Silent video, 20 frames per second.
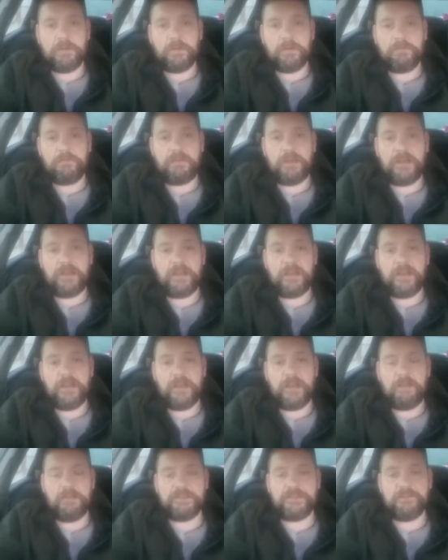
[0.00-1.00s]
Right,
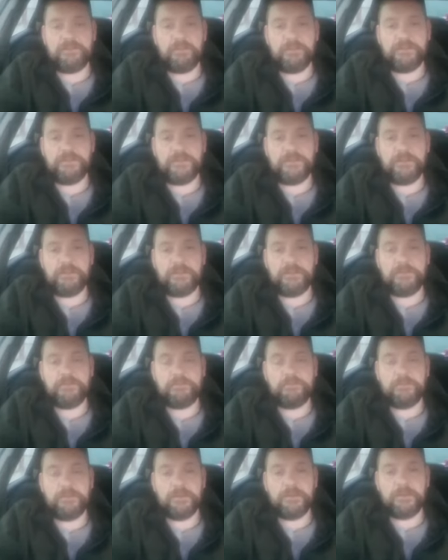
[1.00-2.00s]
how's everyone doing?
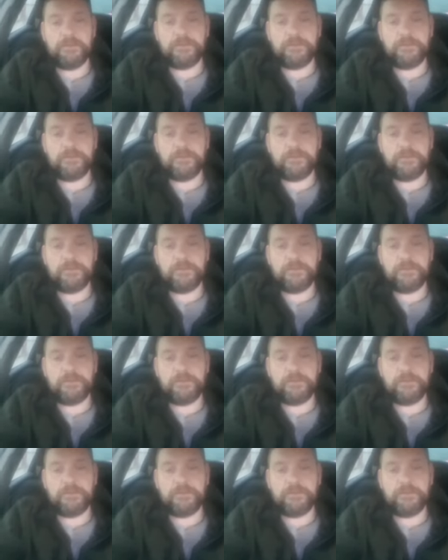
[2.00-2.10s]
I hope